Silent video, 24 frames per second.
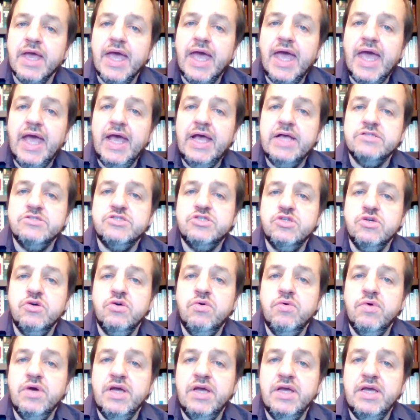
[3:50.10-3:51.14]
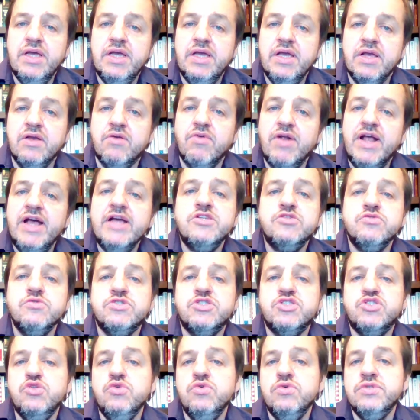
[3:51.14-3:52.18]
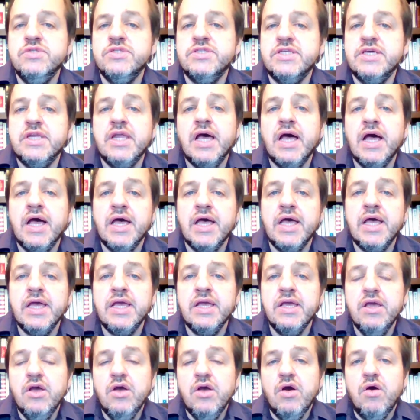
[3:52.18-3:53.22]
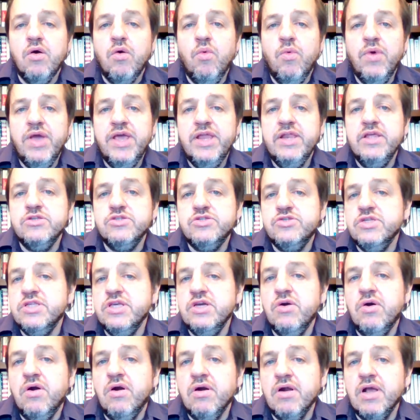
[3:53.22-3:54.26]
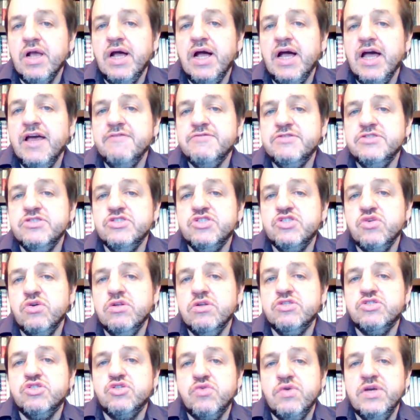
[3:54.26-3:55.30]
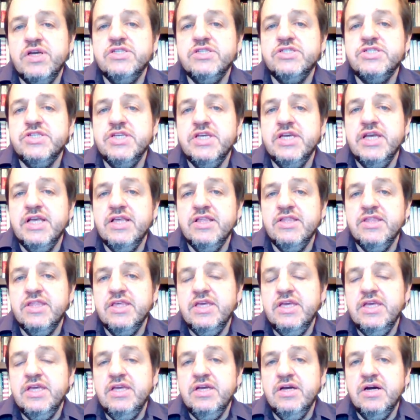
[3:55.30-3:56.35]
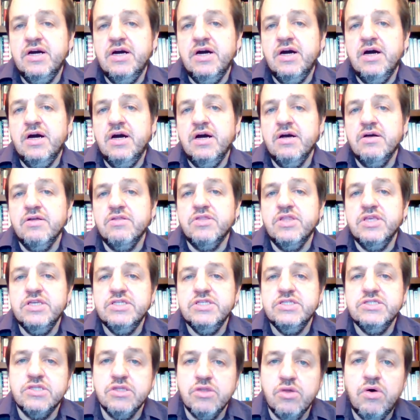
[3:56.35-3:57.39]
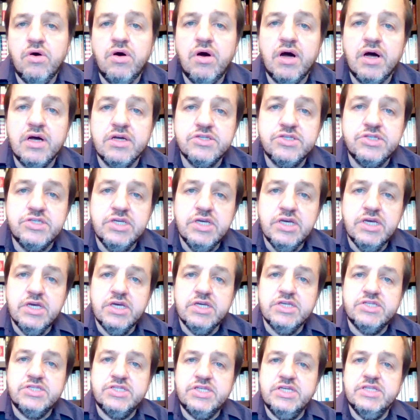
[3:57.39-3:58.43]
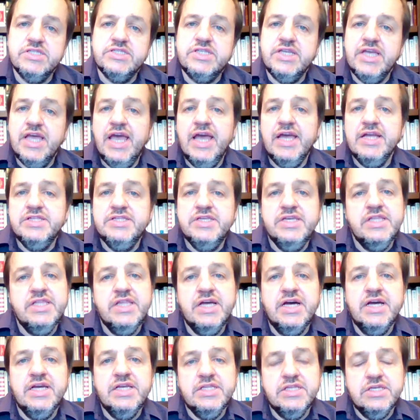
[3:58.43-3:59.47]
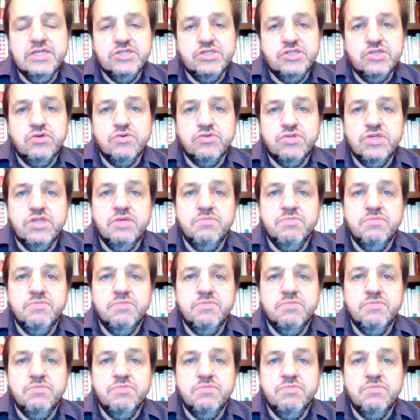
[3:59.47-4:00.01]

And so a graduate student and I went into the archives and started tracing these laws since the 1890s. So to the